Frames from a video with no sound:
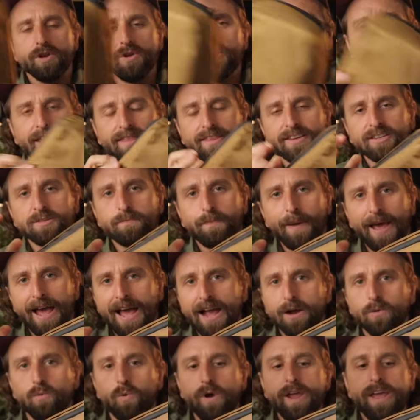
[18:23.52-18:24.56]
you get this
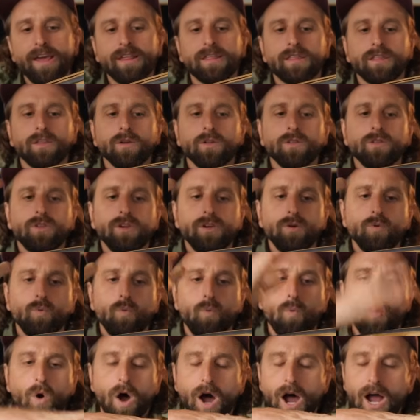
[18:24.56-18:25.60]
bag with the
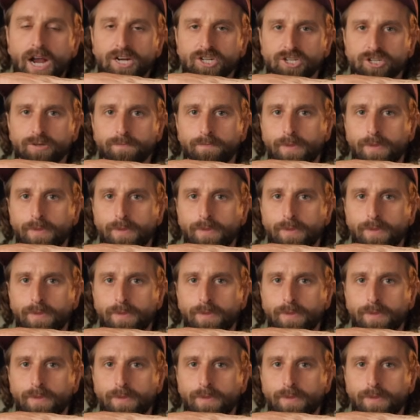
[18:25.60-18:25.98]
wash